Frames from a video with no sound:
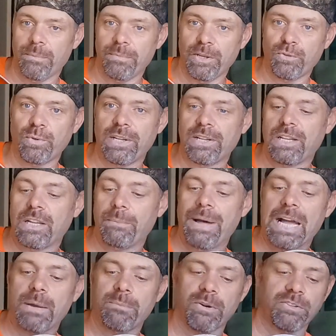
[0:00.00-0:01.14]
This one and the
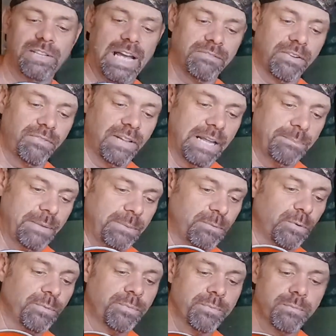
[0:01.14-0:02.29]
tobacco burst have a flame
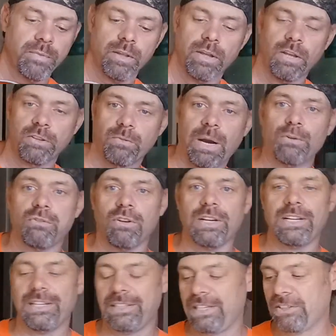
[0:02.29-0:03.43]
maple. So I was looking
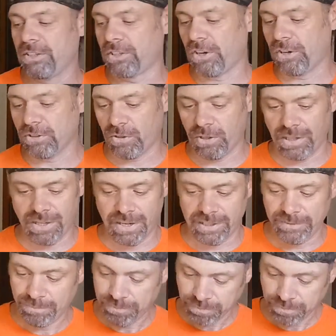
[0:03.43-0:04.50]
at these guitars online,